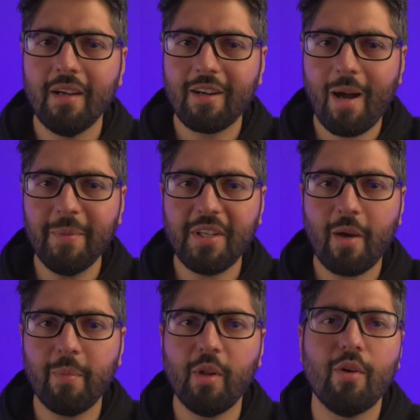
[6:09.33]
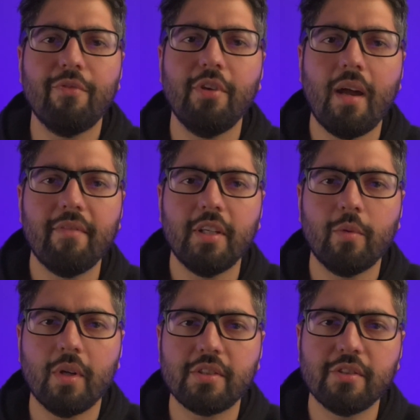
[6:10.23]
comment down below if you have any
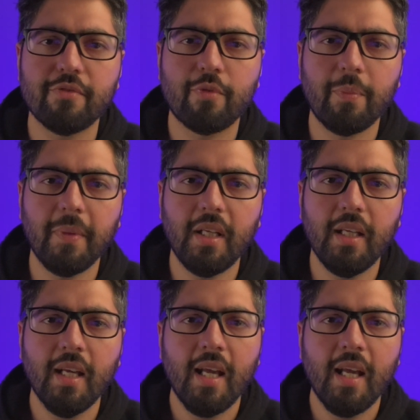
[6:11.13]
questions for me,